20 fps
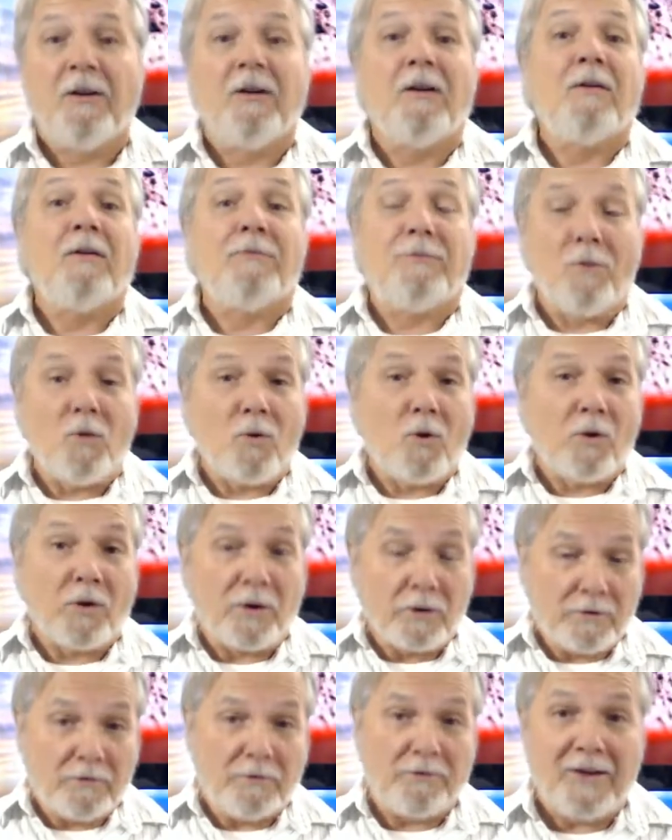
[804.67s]
for
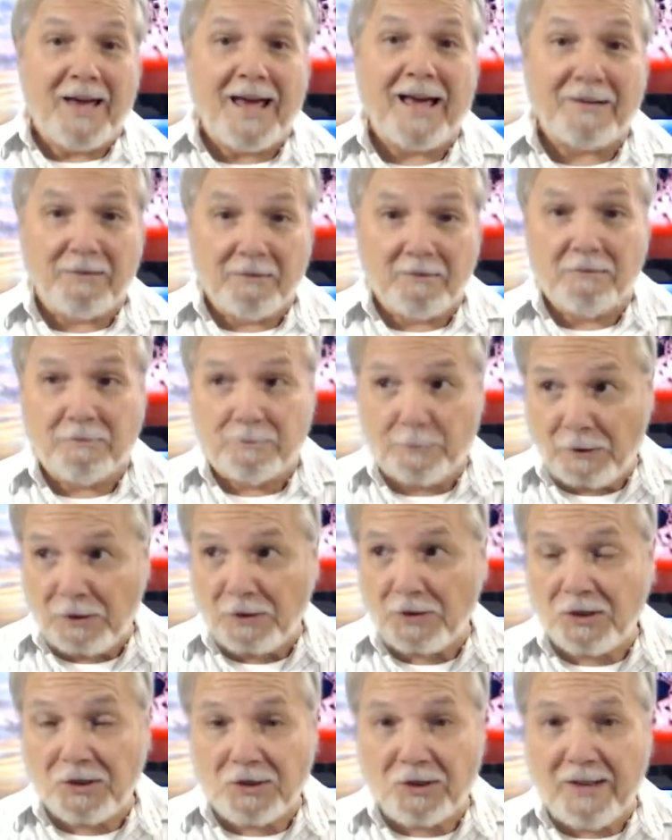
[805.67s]
that
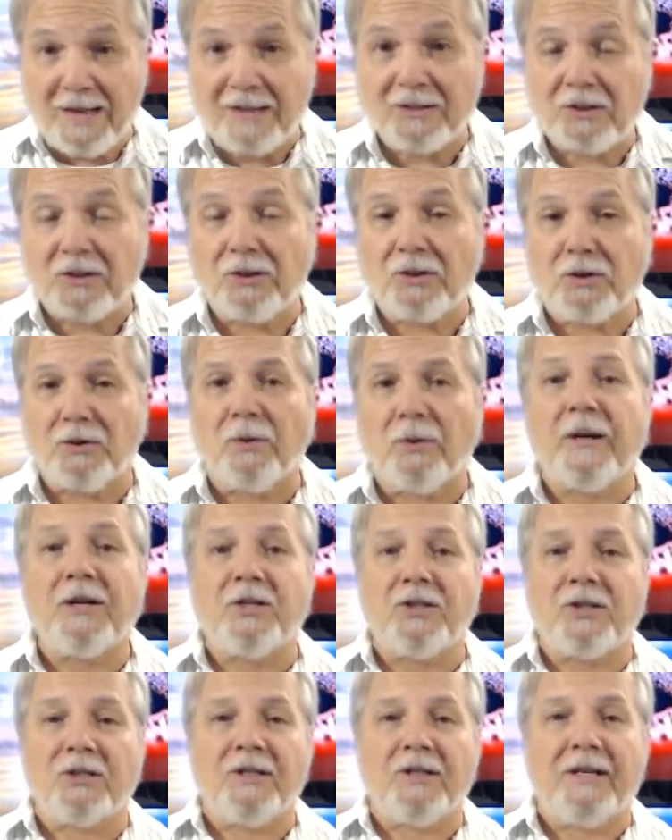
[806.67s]
person, that
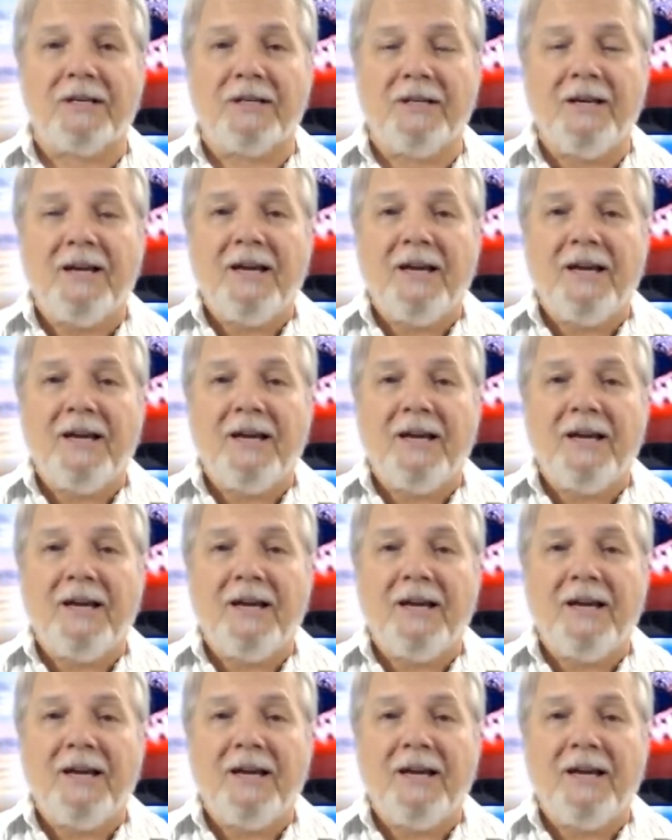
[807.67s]
situation,